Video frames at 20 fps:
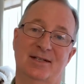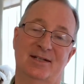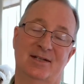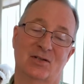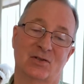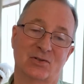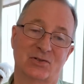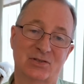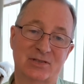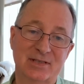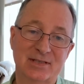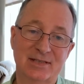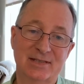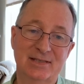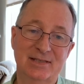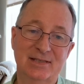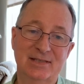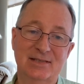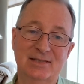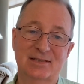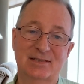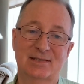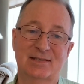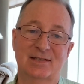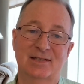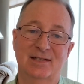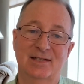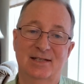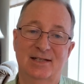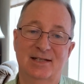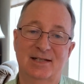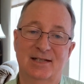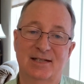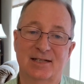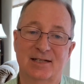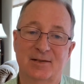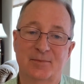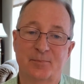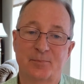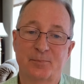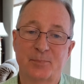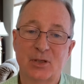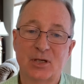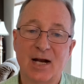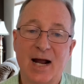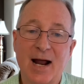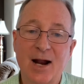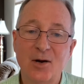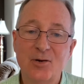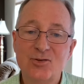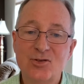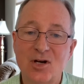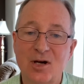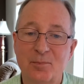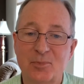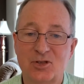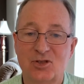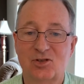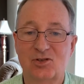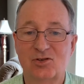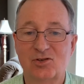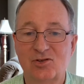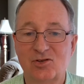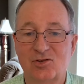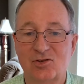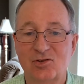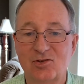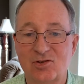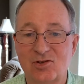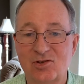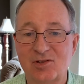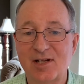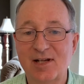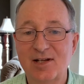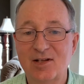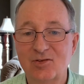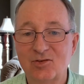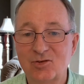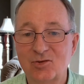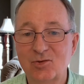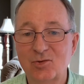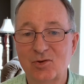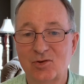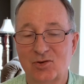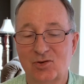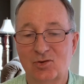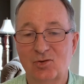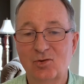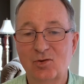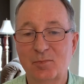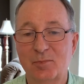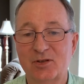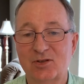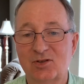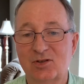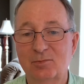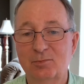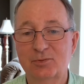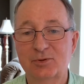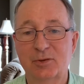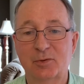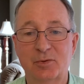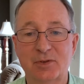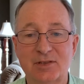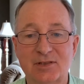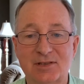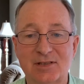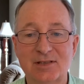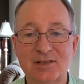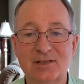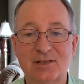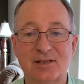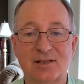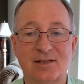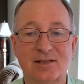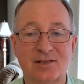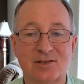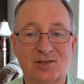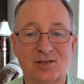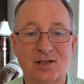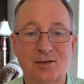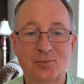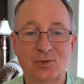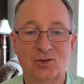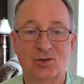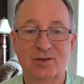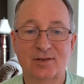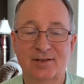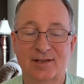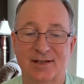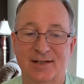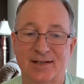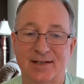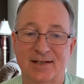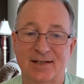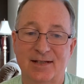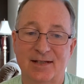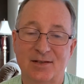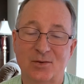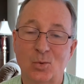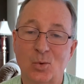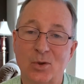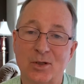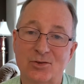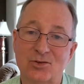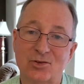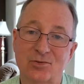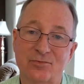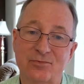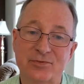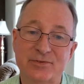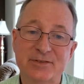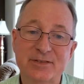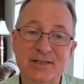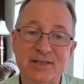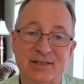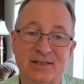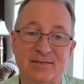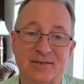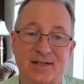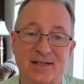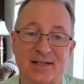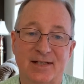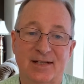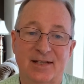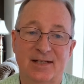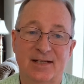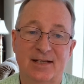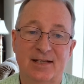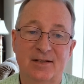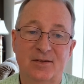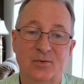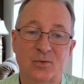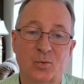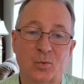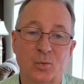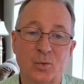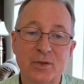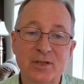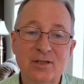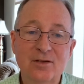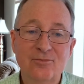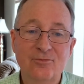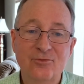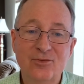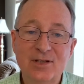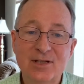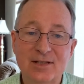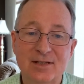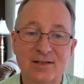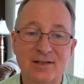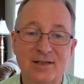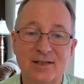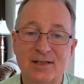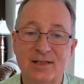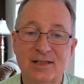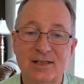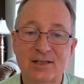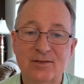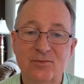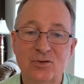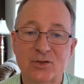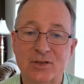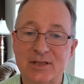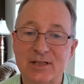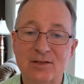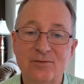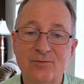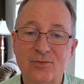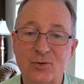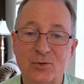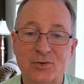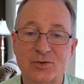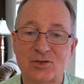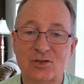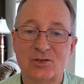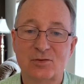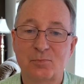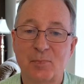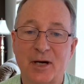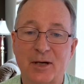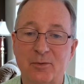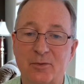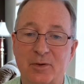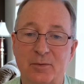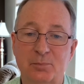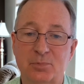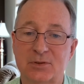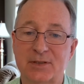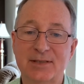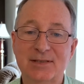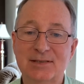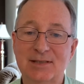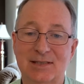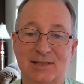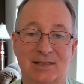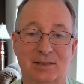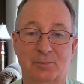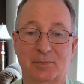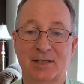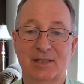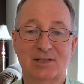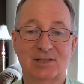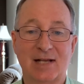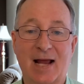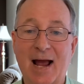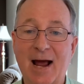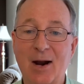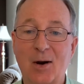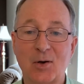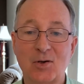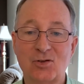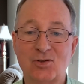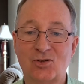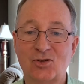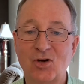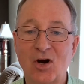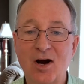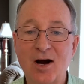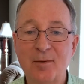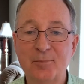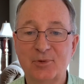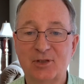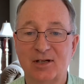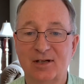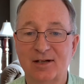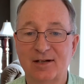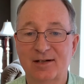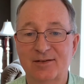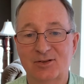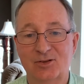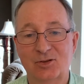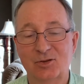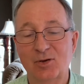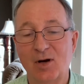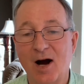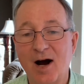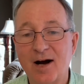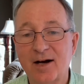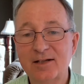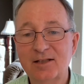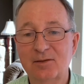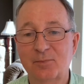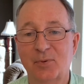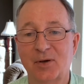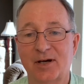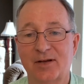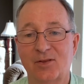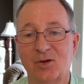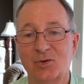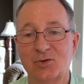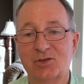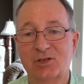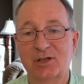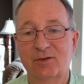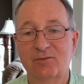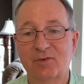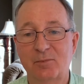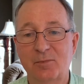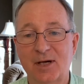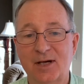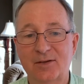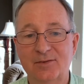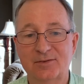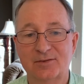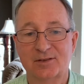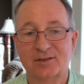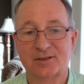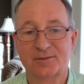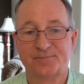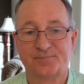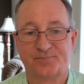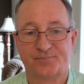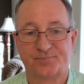our cities. But our job is to stand through the storm and simply resist the deception and watch it flee. And we defeat evil influences by replacing them. It's our job to occupy those seven mountains.